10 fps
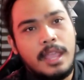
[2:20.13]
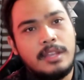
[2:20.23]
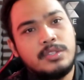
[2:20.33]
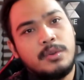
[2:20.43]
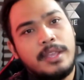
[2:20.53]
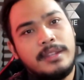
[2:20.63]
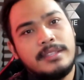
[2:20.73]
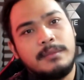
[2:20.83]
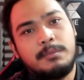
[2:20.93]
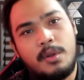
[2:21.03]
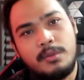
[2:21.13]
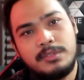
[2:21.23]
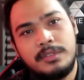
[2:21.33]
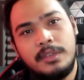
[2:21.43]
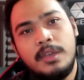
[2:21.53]
enjoy this
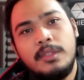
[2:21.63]
approach